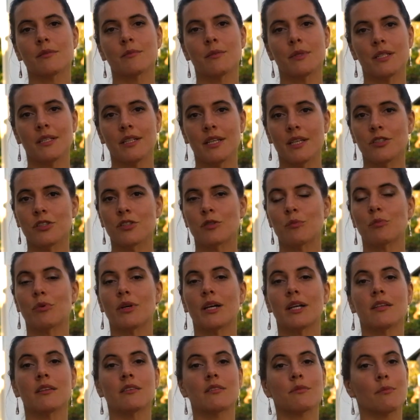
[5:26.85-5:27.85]
meditation
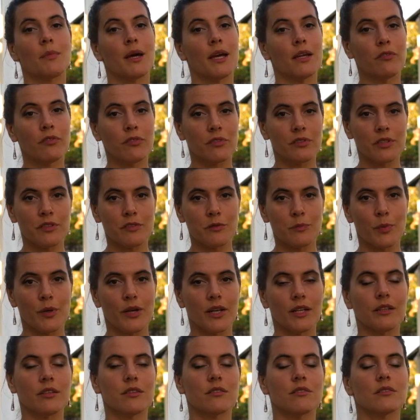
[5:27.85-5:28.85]
practice, mindfulness
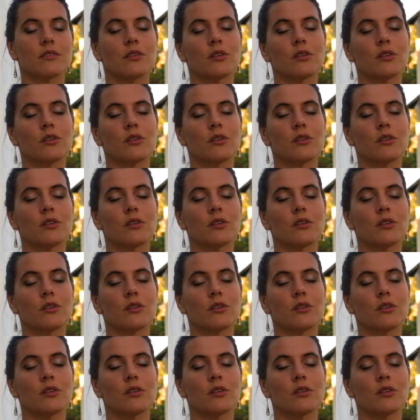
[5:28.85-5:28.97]
practice,